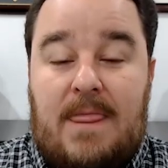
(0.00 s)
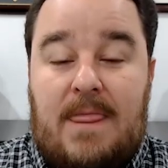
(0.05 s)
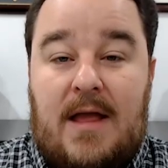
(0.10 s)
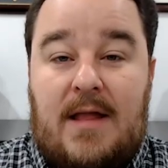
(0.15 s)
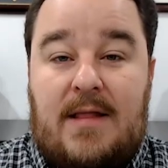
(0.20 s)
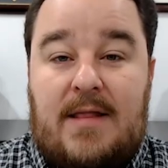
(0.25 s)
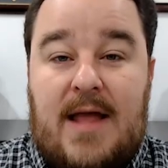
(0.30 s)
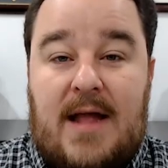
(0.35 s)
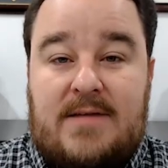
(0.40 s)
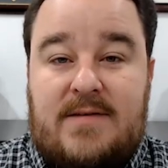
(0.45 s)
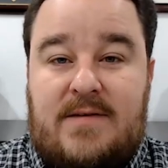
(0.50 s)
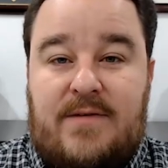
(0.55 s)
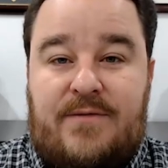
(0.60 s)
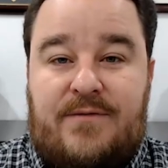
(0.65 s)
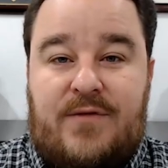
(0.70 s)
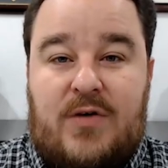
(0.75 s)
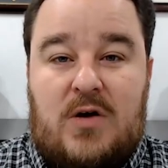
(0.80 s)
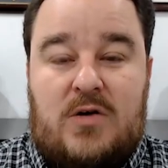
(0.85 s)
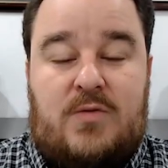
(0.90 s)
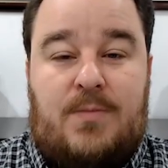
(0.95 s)
And that's the
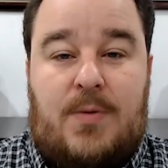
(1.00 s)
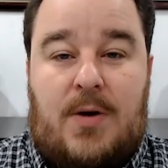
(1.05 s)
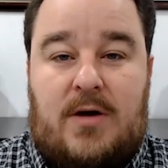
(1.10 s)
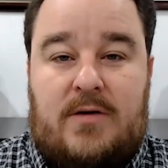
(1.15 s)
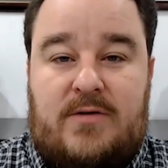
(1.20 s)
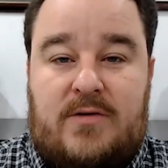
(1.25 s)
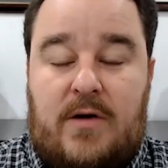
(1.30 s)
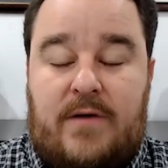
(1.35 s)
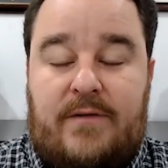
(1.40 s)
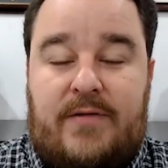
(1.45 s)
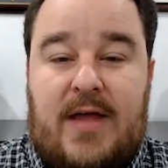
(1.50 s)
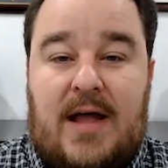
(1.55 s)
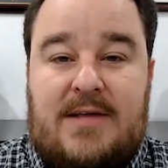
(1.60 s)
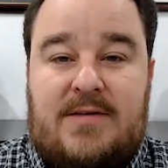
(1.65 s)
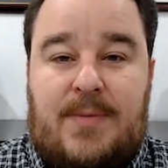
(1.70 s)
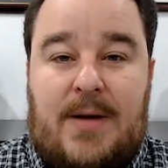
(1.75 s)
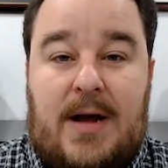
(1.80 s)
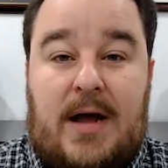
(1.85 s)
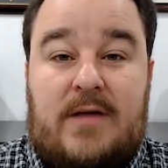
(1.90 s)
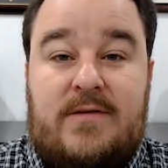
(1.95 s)
first part. So if that's
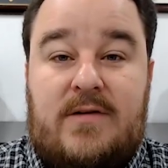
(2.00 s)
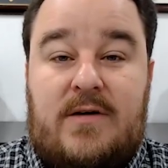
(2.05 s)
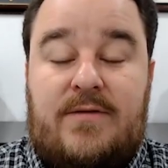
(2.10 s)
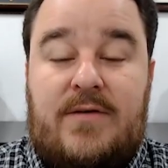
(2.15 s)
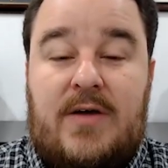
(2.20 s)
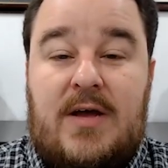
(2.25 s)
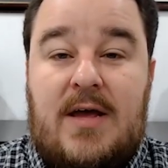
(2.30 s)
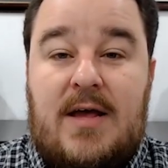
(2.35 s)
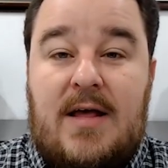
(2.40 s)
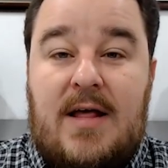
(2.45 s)
positive,